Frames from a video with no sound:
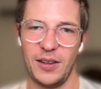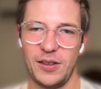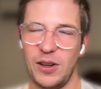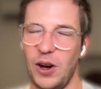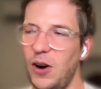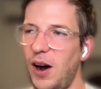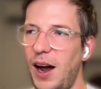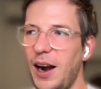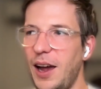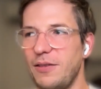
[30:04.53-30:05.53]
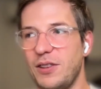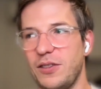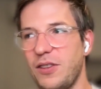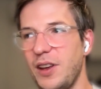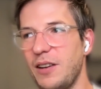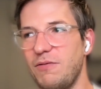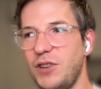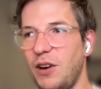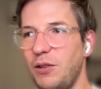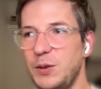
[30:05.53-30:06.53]
So, and I just think,
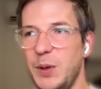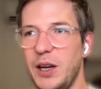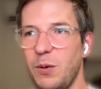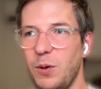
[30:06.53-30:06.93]
generally speaking,